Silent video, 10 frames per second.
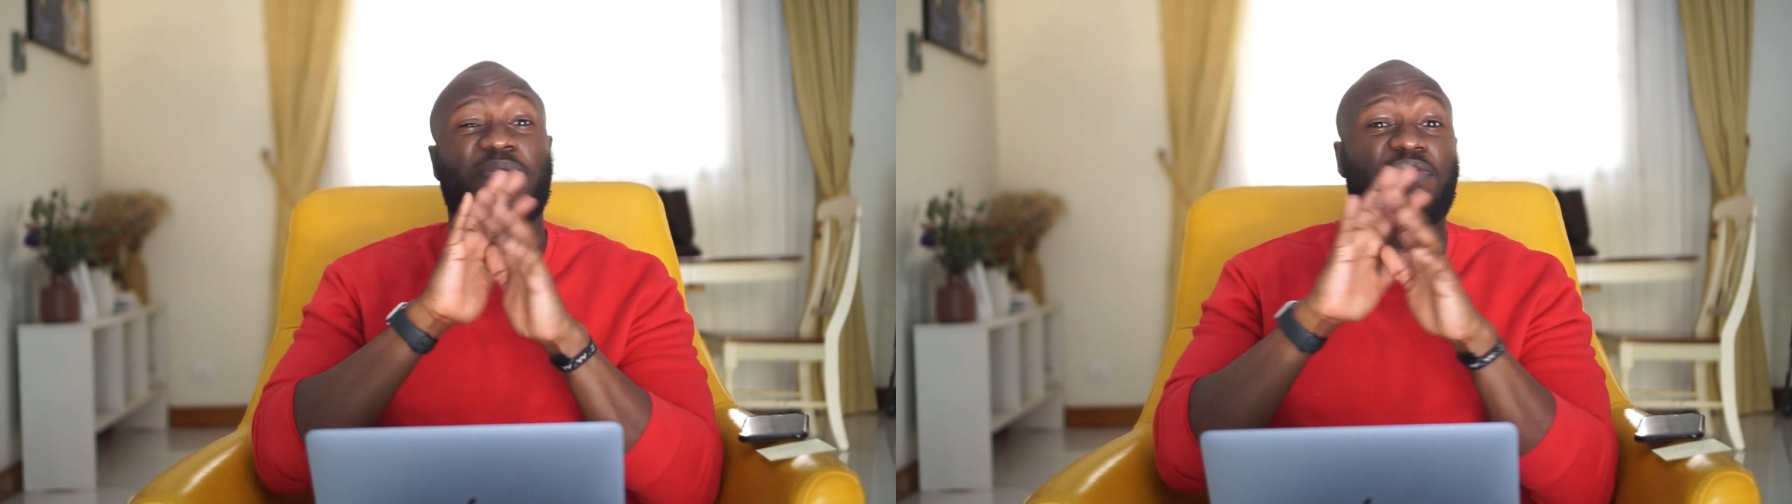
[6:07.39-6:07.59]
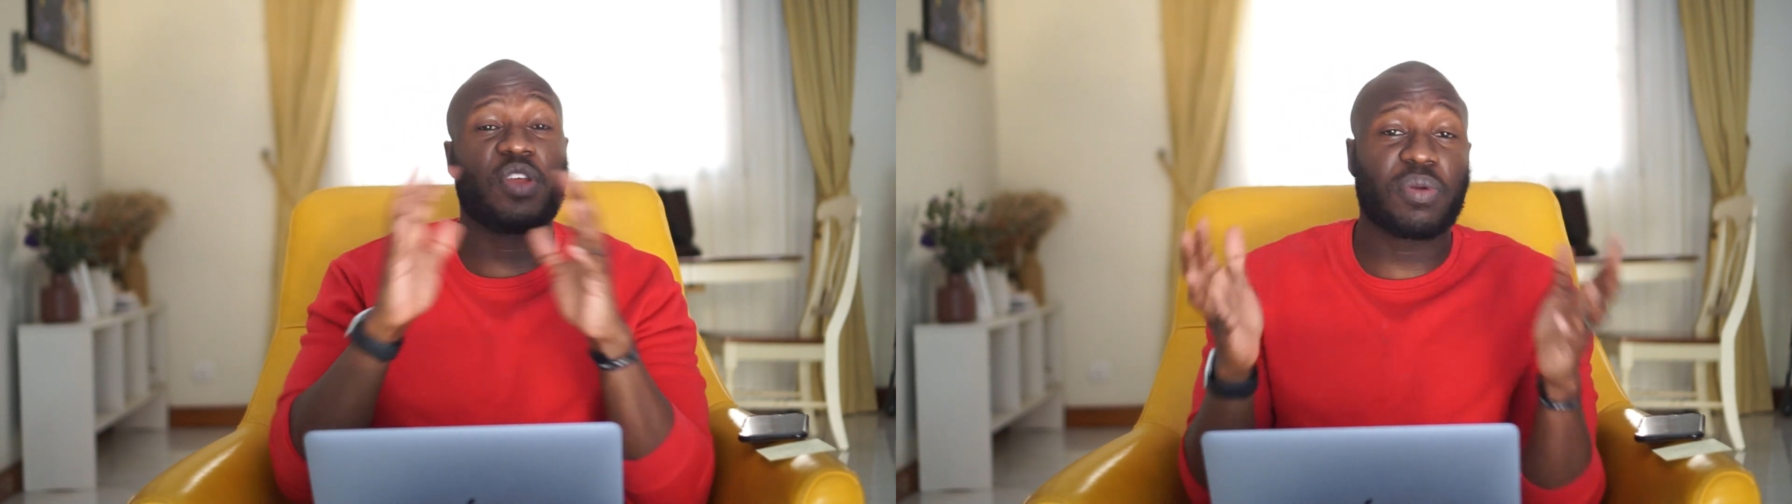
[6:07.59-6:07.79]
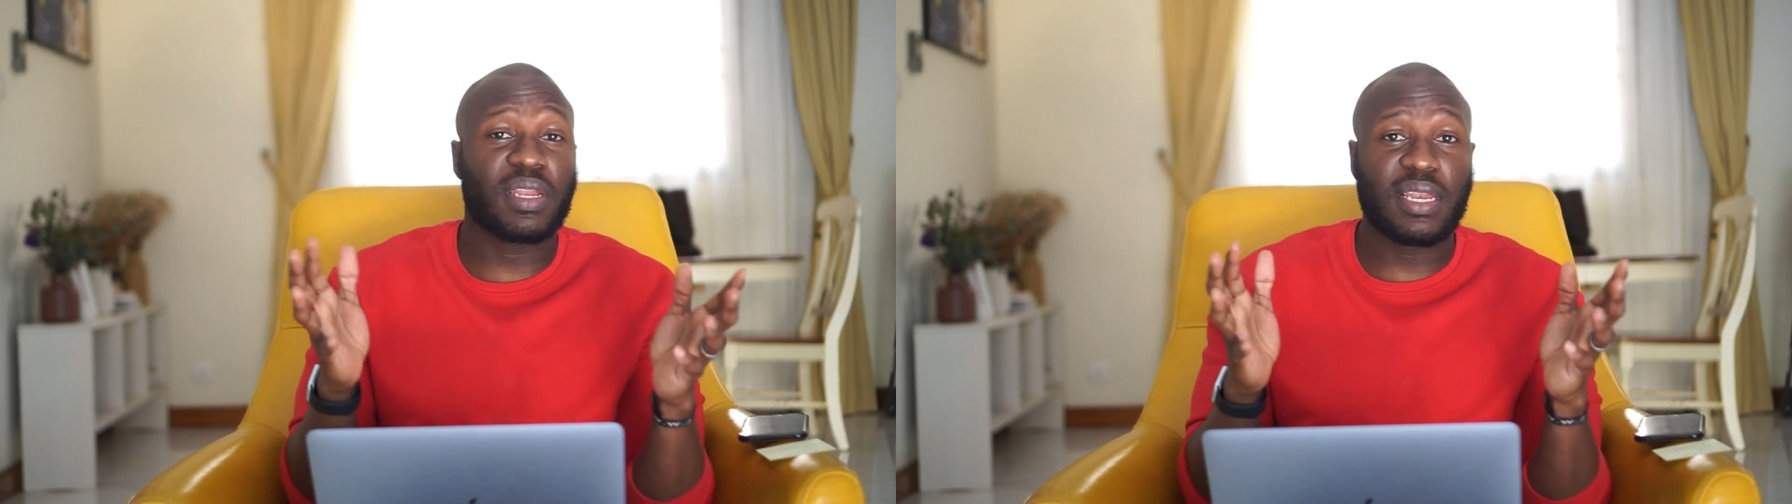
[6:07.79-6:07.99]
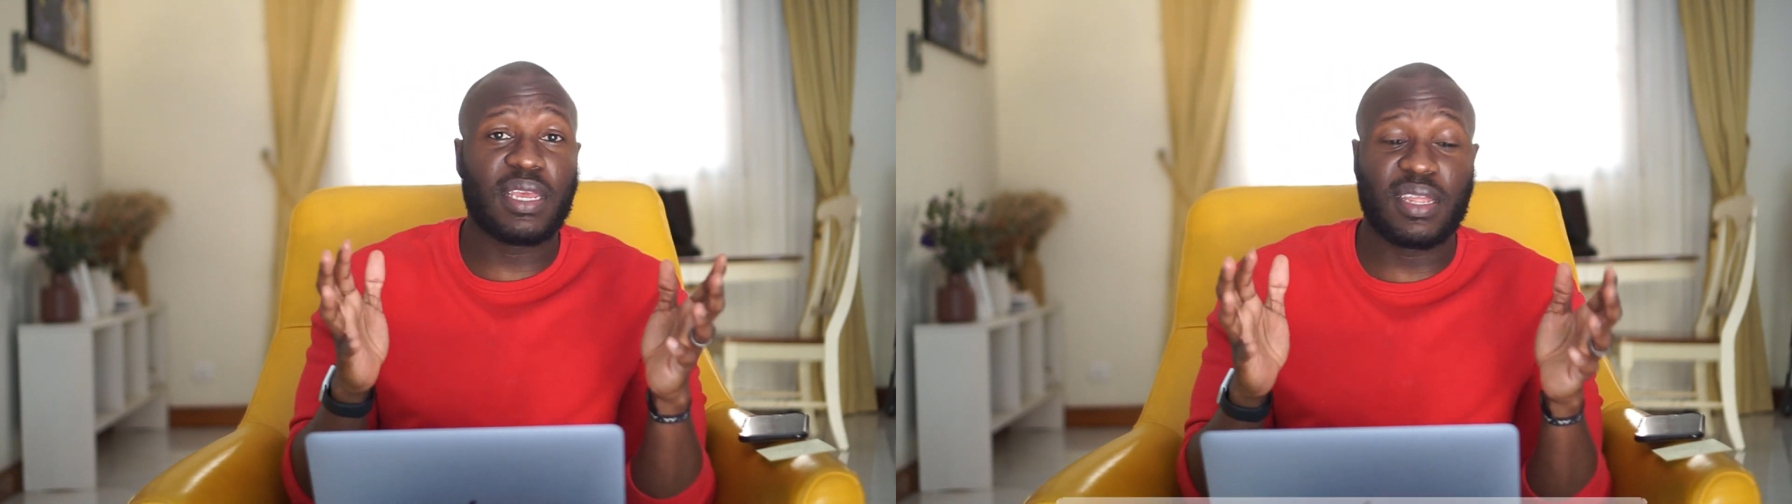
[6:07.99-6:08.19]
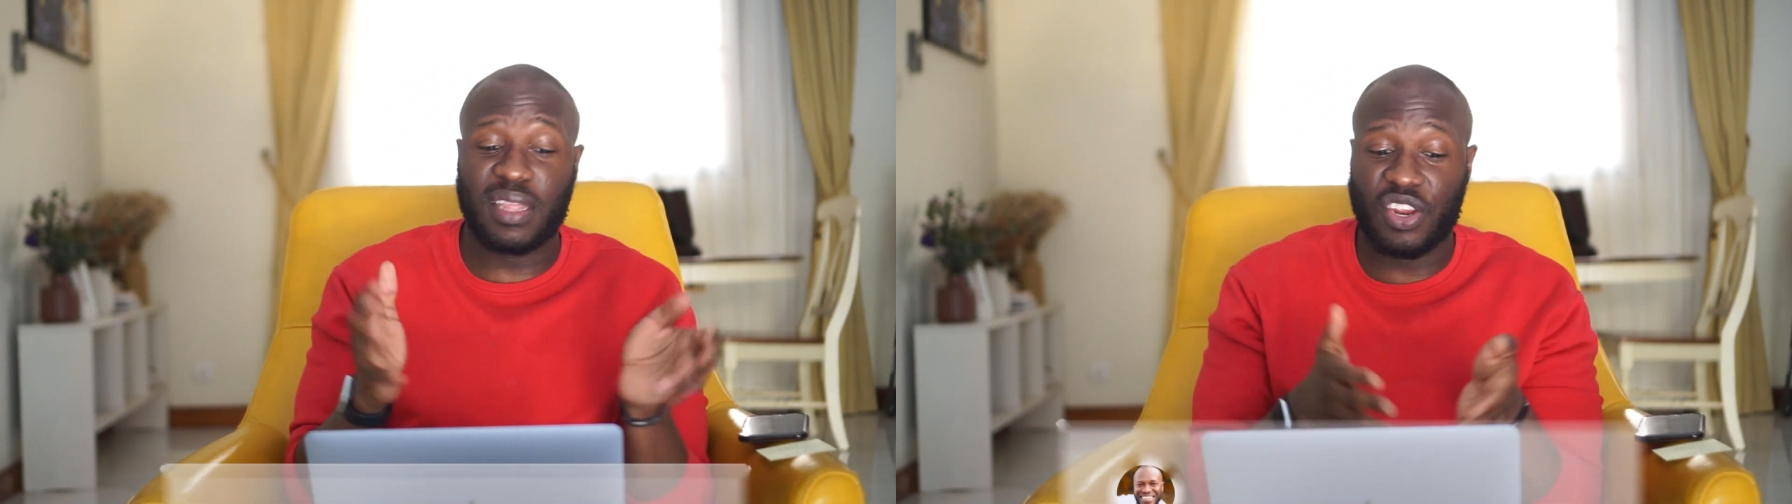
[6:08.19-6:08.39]

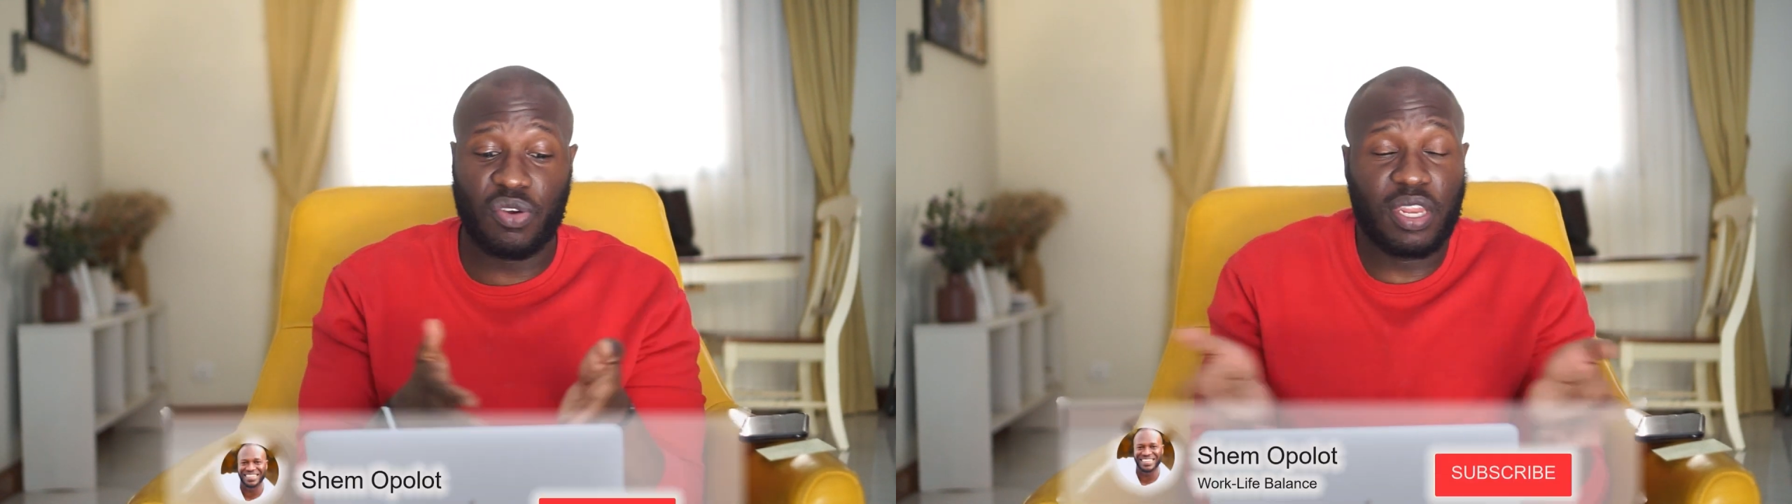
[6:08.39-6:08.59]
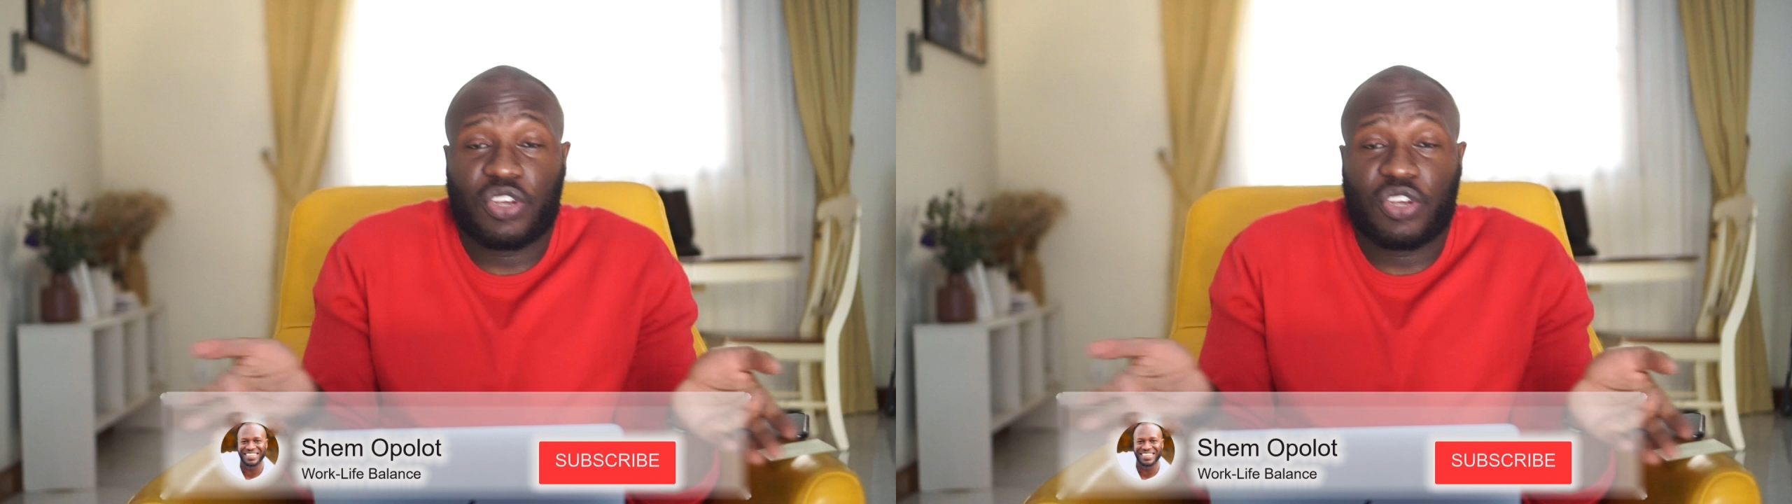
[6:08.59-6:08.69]
frequently, and then create a